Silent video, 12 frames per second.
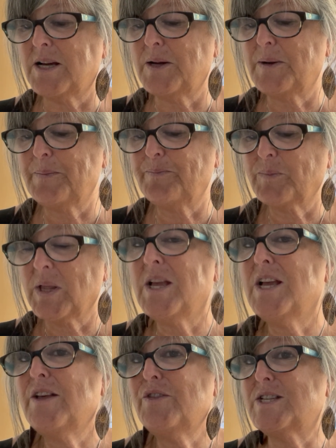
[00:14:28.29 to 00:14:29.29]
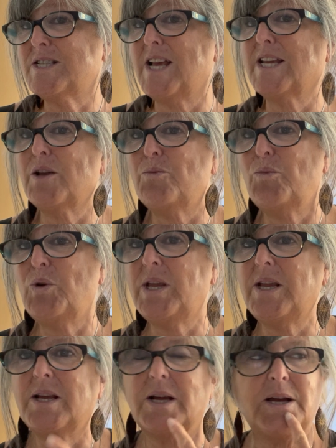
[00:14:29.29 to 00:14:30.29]
The second
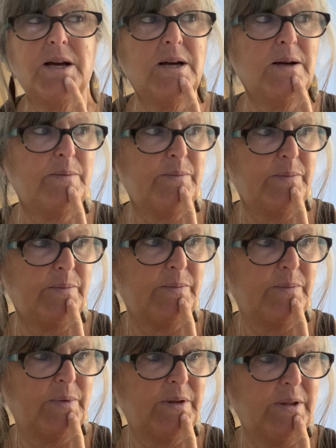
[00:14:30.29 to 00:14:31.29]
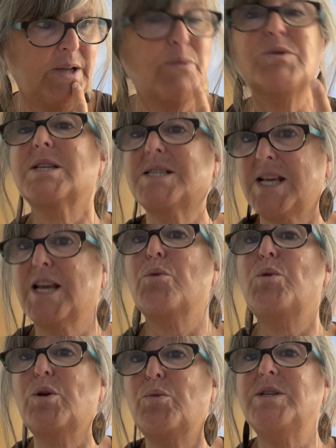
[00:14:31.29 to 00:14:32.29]
week, I think it was the second
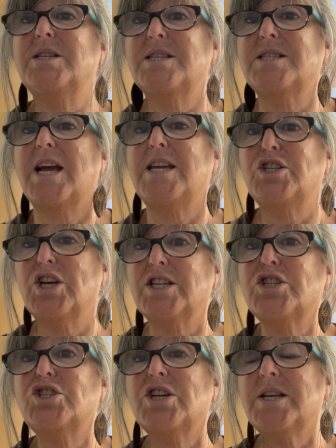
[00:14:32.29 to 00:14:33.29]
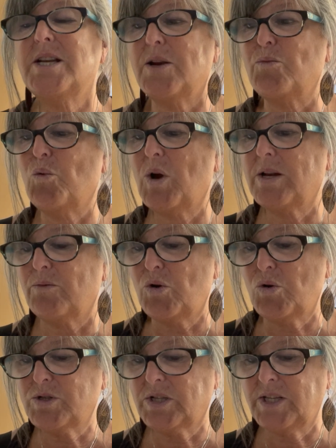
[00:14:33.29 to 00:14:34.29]
week, we did digestion, and what
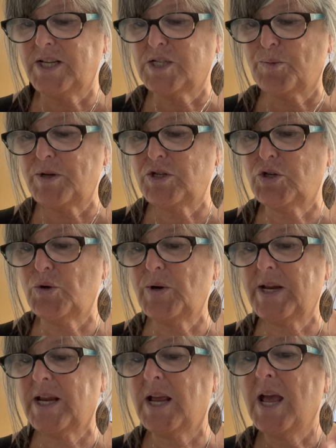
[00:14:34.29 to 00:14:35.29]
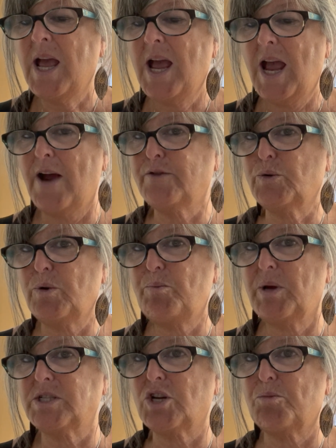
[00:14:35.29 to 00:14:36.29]
Rosalie's been doing after we
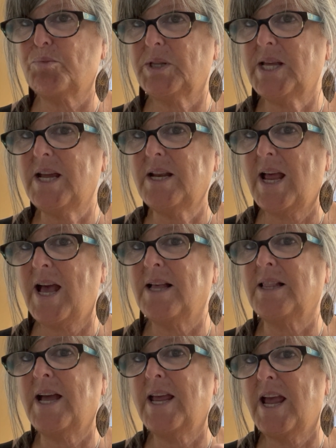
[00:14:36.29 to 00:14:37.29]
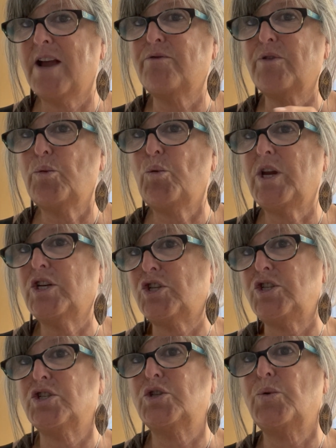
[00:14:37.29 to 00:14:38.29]
picked our plant ally, every week
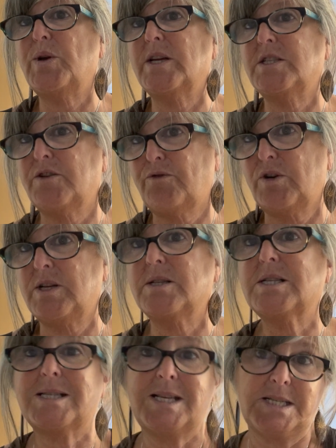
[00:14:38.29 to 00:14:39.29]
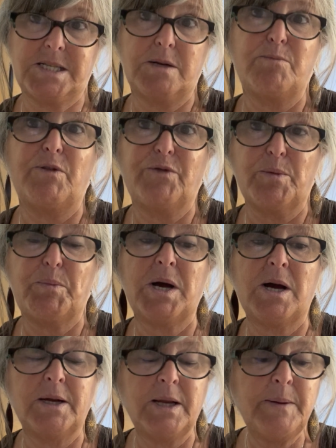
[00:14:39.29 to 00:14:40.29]
she's doing a different system of the
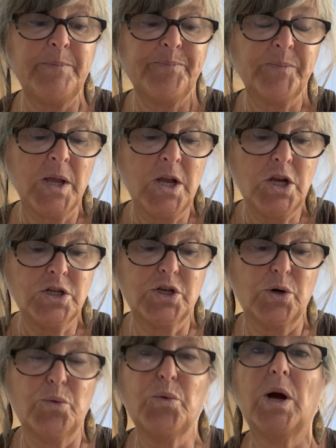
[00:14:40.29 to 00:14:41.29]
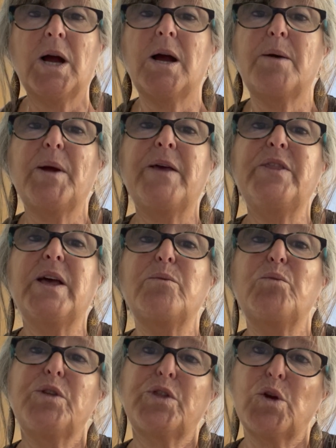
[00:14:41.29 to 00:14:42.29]
body. So, and
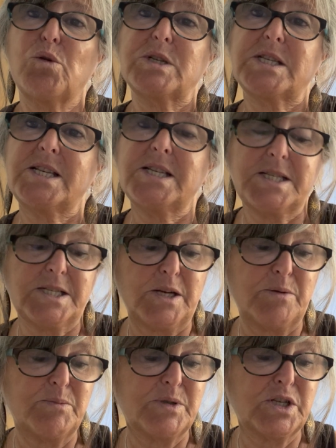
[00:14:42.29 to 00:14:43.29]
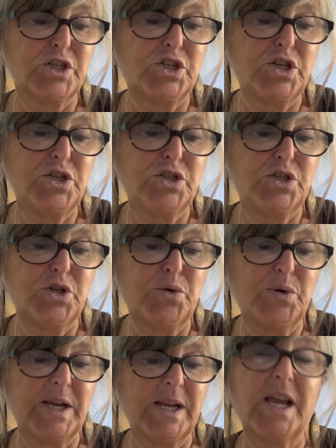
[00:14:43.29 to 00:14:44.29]
then with those systems, she's
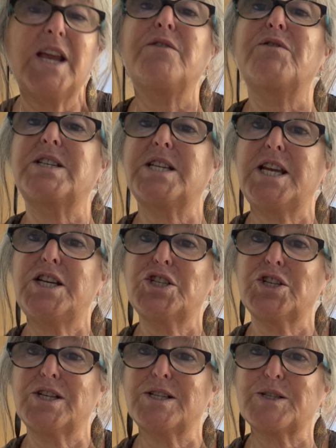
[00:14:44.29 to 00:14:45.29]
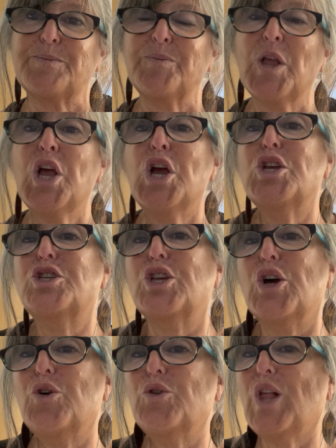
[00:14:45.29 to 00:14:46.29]
doing invitations.
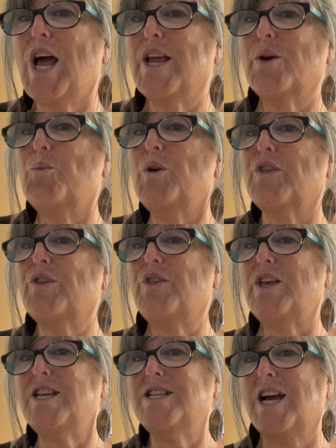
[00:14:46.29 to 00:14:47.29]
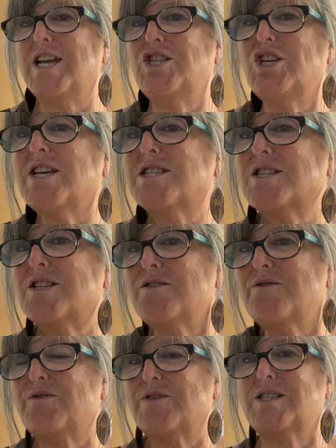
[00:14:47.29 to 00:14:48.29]
So like with the
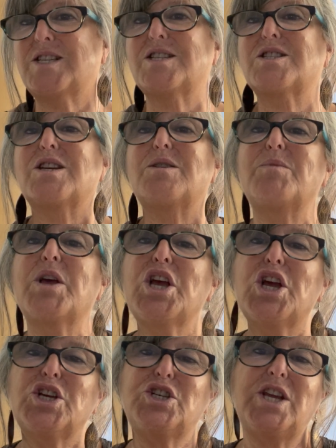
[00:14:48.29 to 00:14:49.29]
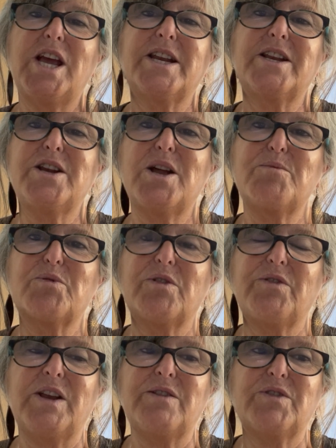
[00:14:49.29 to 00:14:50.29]
digestive system, she had a number
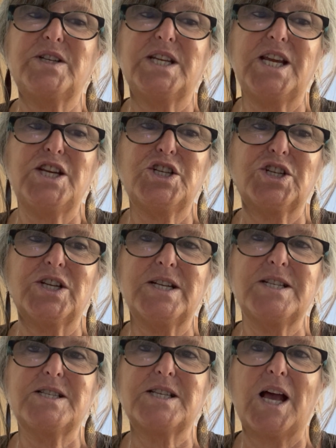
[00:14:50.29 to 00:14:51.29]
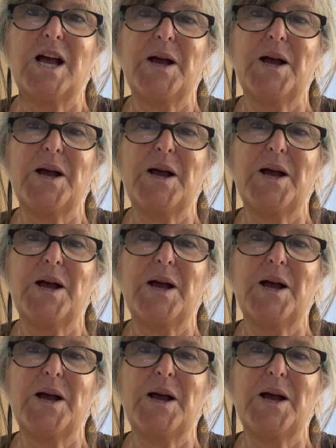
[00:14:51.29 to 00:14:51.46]
of invitations.